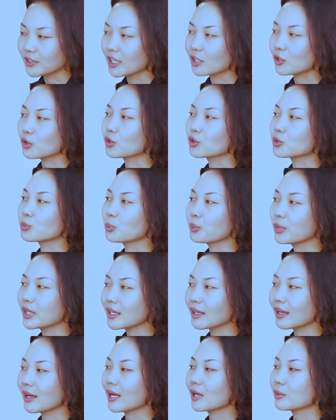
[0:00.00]
they could
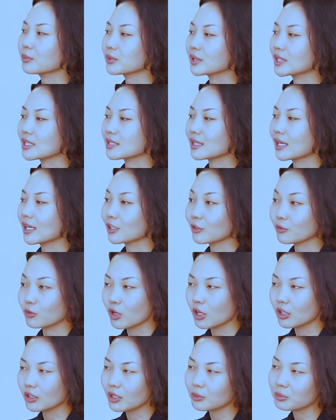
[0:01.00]
pick up this kind of
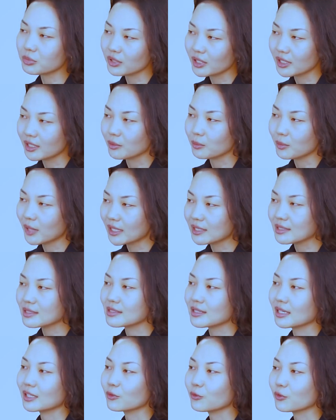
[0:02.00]
collaborative
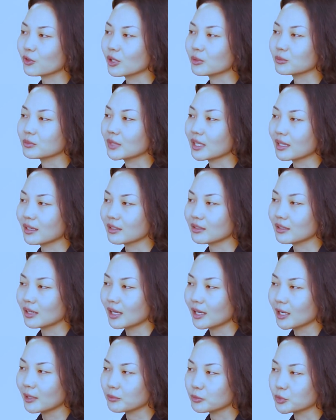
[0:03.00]
mindset from their
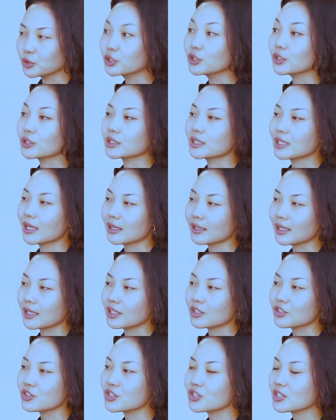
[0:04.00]
young
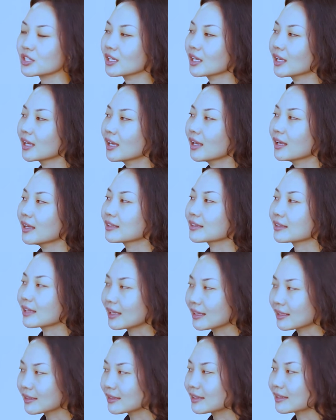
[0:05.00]
ages,
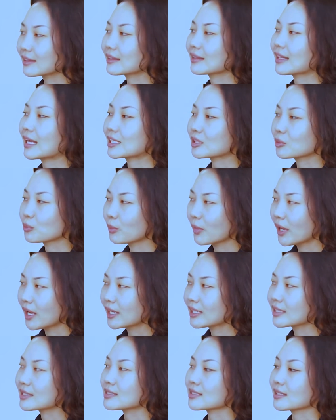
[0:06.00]
then that
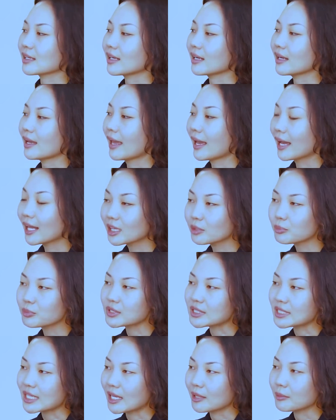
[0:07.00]
might
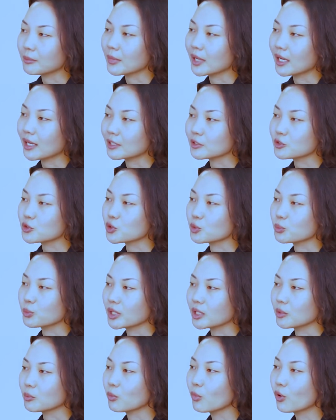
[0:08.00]
help them to
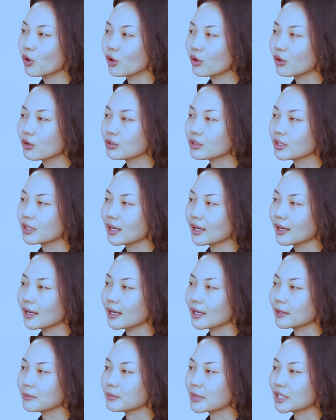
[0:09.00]
be more
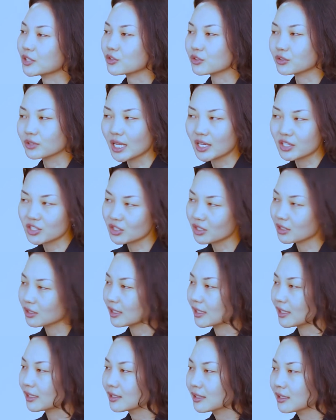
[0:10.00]

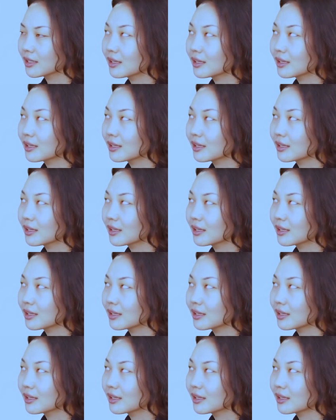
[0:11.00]
internationally,